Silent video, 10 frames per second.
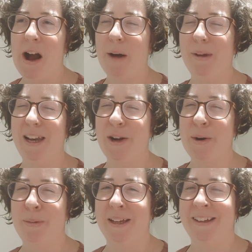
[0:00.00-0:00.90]
a
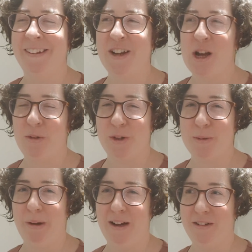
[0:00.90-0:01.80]
little bit nervous
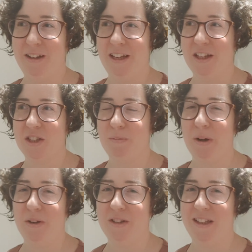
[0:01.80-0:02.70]
about
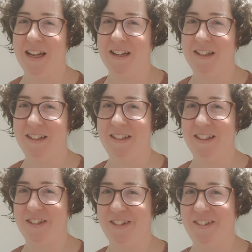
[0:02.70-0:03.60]
exposing the actual
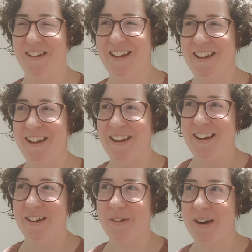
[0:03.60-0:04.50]
incision.
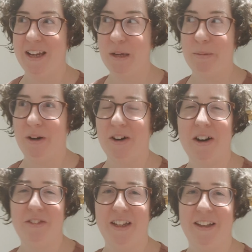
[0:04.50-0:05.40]
or any part
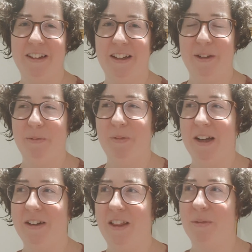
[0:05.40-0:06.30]
of it. I
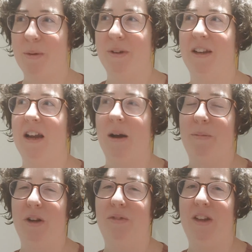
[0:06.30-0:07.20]
know that's probably going to
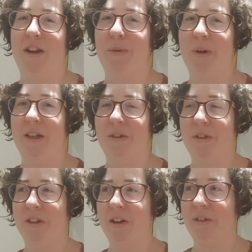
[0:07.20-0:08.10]
happen over the next week or
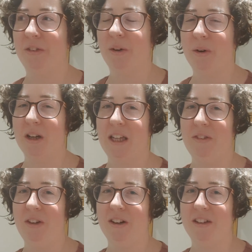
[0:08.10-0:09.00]
so, so I'll keep
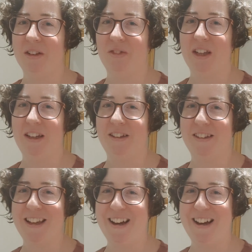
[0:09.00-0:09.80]
you guys updated as to